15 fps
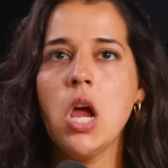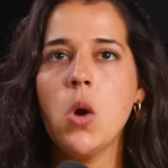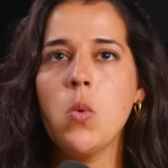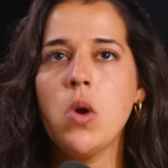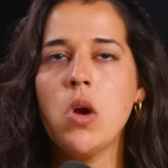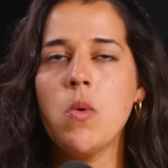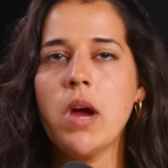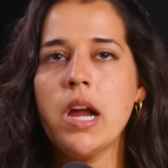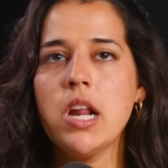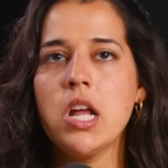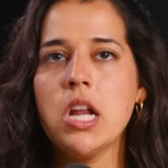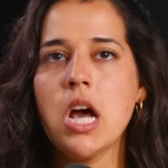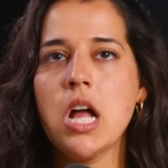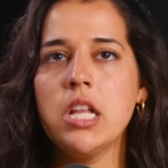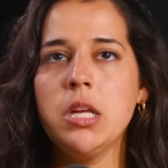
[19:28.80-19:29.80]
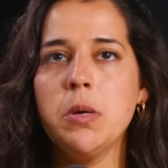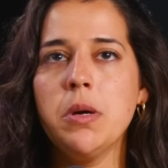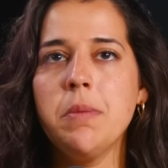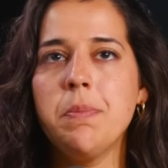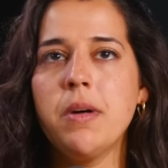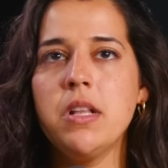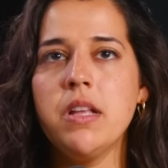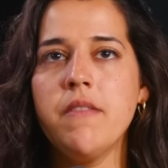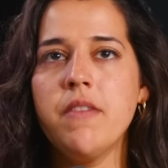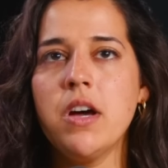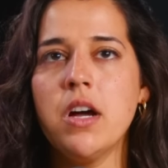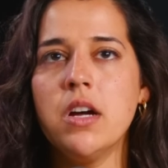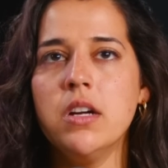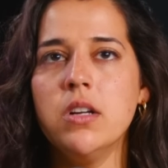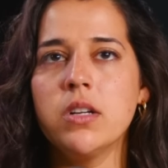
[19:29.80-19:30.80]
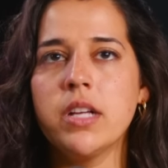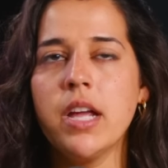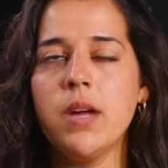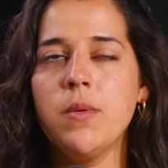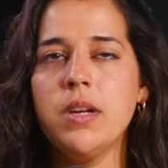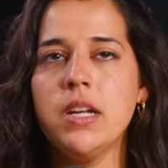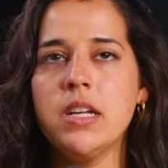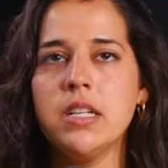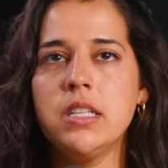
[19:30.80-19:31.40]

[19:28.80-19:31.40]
We're right on Hollywood Boulevard, okay? We need a